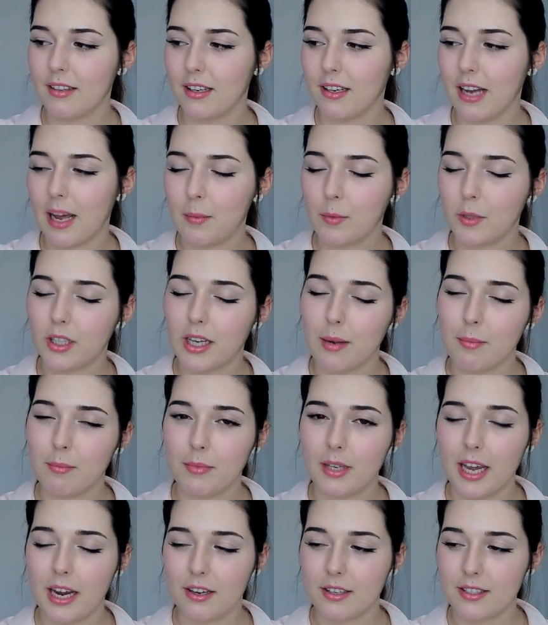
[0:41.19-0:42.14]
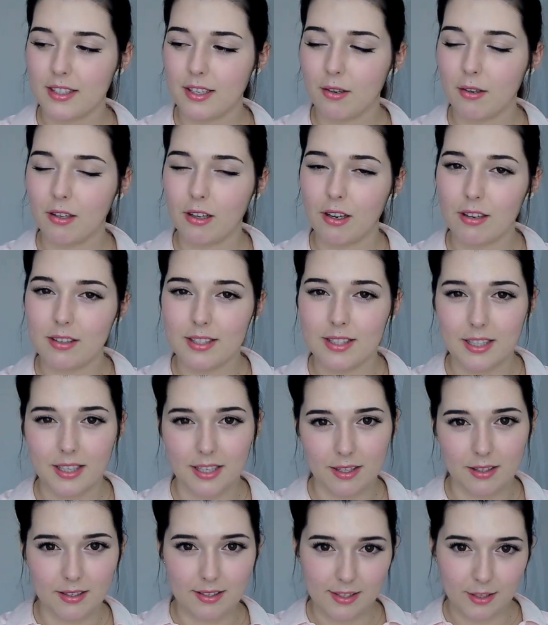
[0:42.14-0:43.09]
the Lime Crime Carousel Gloss
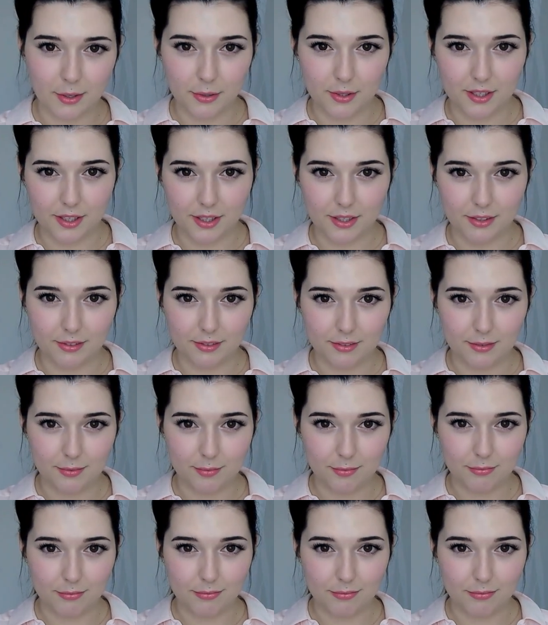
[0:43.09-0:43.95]
in Snowsicle.